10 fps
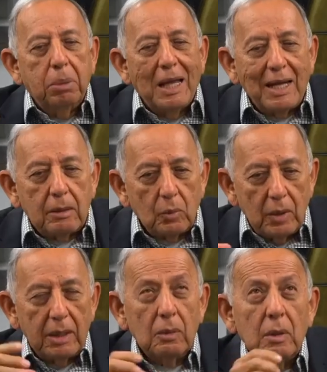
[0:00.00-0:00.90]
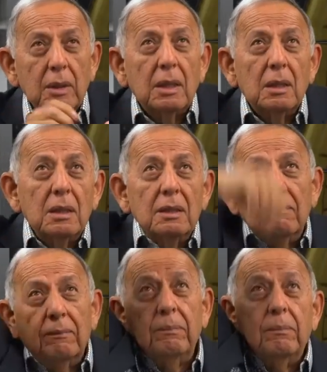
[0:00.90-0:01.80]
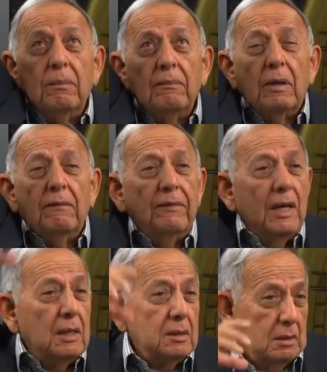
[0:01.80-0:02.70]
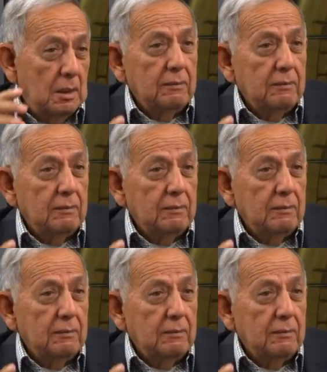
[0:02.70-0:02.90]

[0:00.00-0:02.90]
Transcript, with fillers: black ring when they leave very fast.